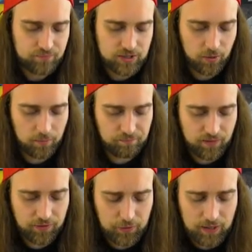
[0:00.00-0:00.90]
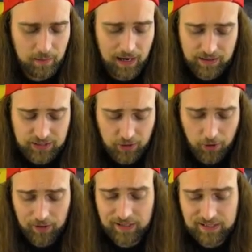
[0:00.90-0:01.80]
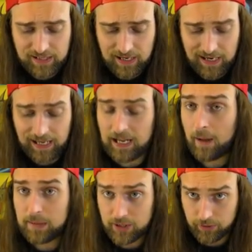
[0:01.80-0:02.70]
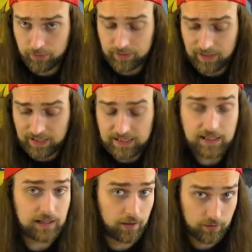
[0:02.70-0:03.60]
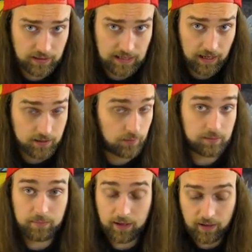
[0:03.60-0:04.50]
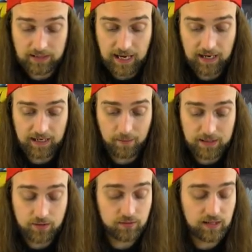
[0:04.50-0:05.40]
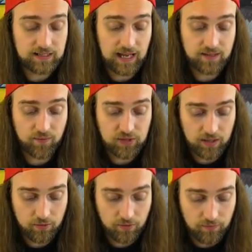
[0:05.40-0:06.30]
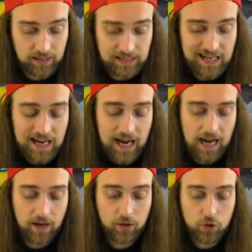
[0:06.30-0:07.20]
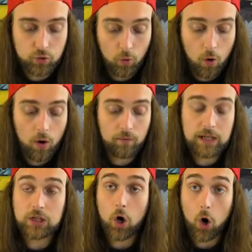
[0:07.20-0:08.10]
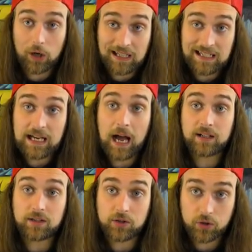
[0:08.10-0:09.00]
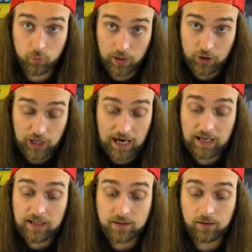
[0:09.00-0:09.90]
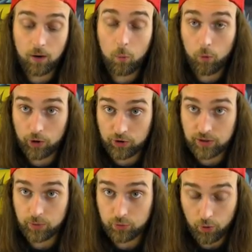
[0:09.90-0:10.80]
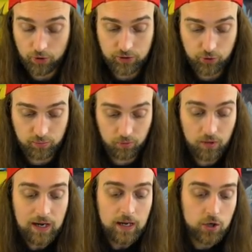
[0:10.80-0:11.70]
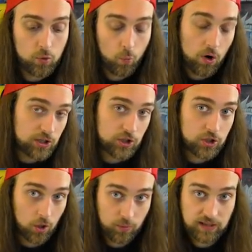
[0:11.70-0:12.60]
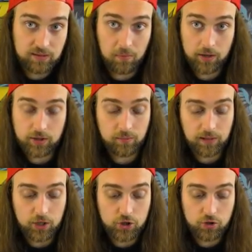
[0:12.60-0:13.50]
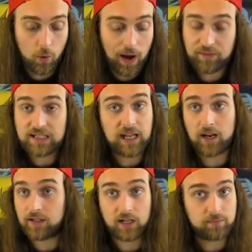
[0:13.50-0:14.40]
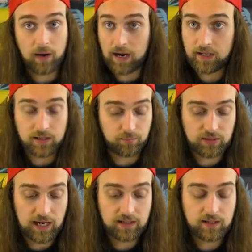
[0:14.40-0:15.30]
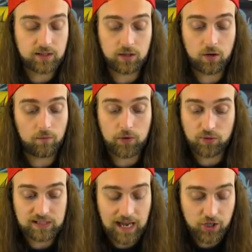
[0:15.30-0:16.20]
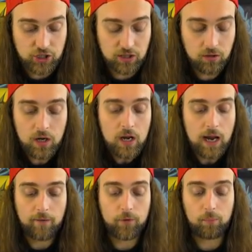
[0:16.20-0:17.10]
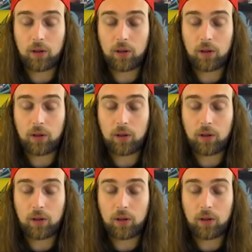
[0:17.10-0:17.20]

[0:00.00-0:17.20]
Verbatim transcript: So the theory behind this card is that it cannot be Sooked and it's 1800 attack. So it's big on attack, cannot be Sooked because it has 1500 defense, and control of this card cannot switch. And it's a warrior, so it's rota searchable. You want to start with this monster monster because you don't have to set a dust behind it to protect it so you don't fear snatch steal. If they're